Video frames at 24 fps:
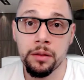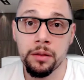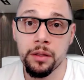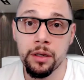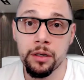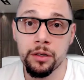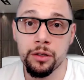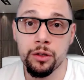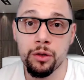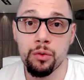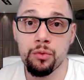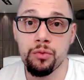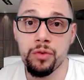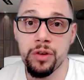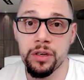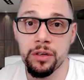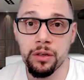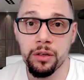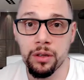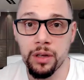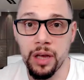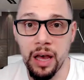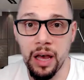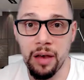there's no
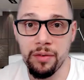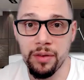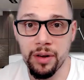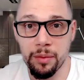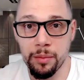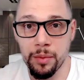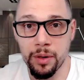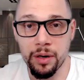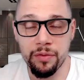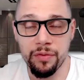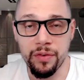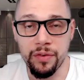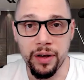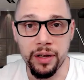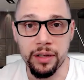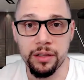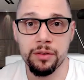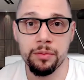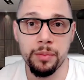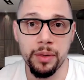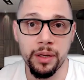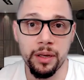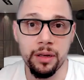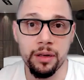reason to have any money
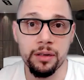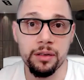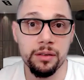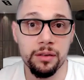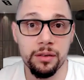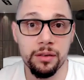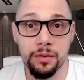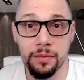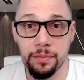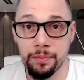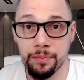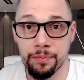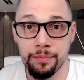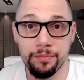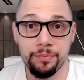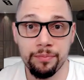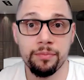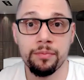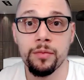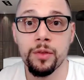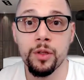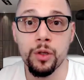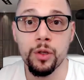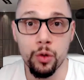fights because
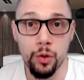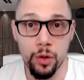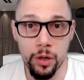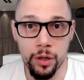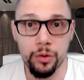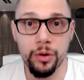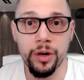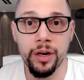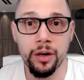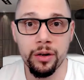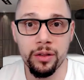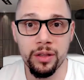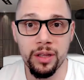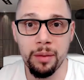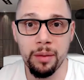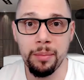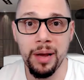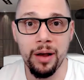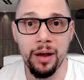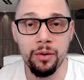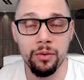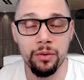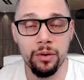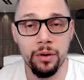you agreed on the
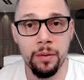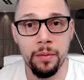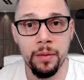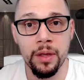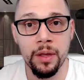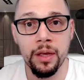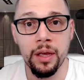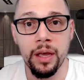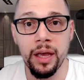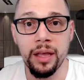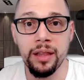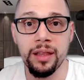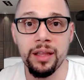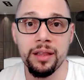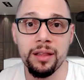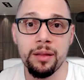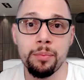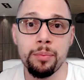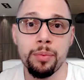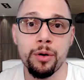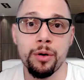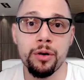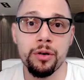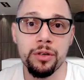amount. And then the
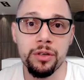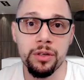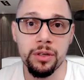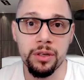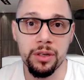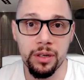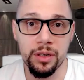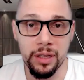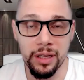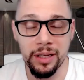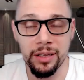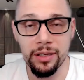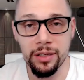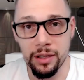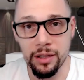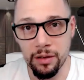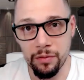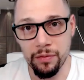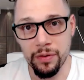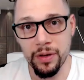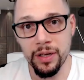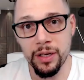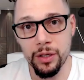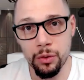person, each
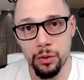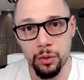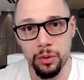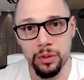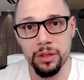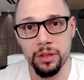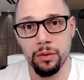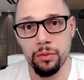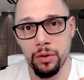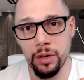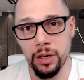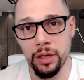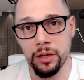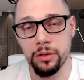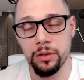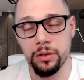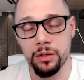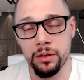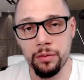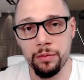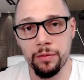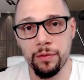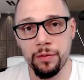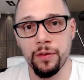individual in the
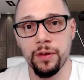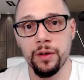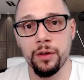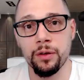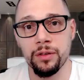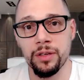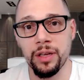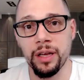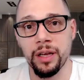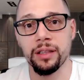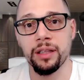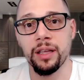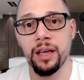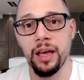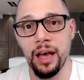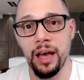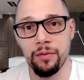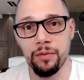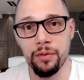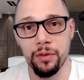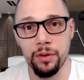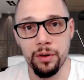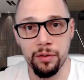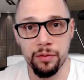relationship feels like they
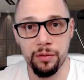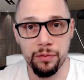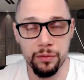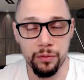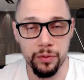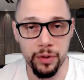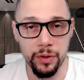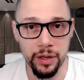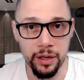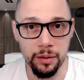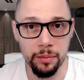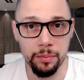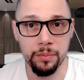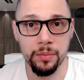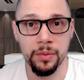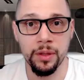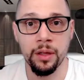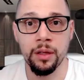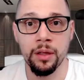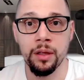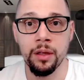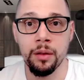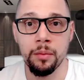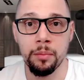have enough freedom
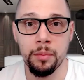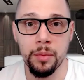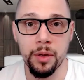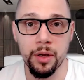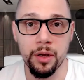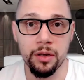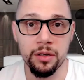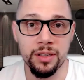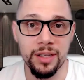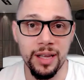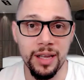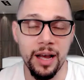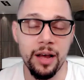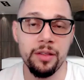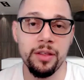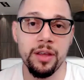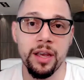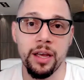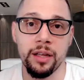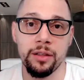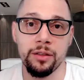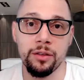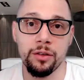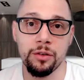because now they
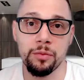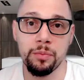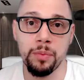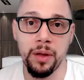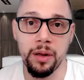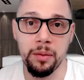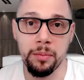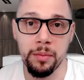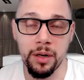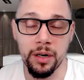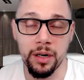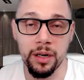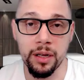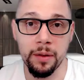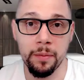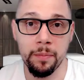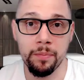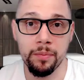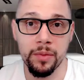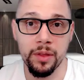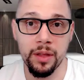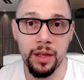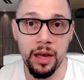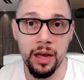get to spend money
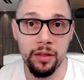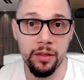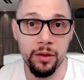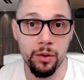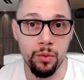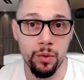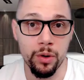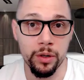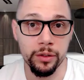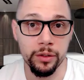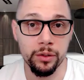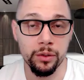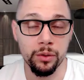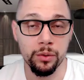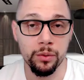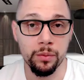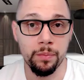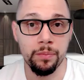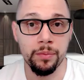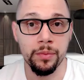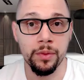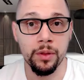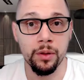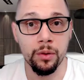how they want to.
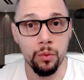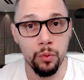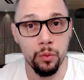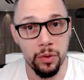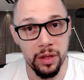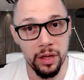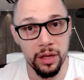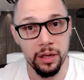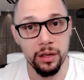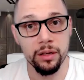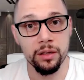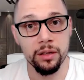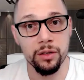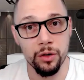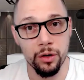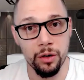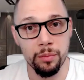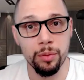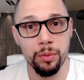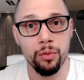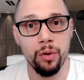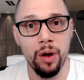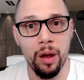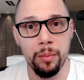within
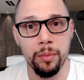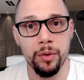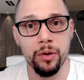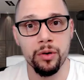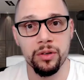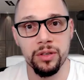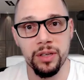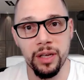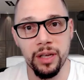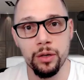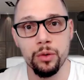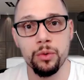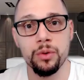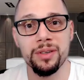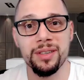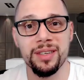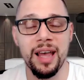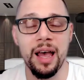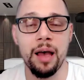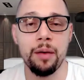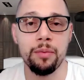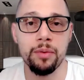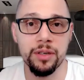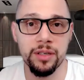certain parameters that you
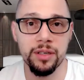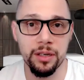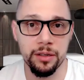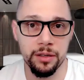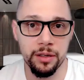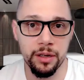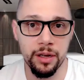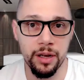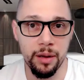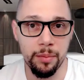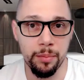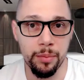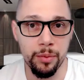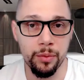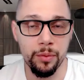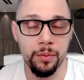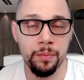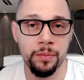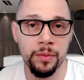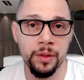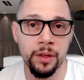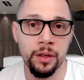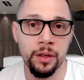establish as a couple.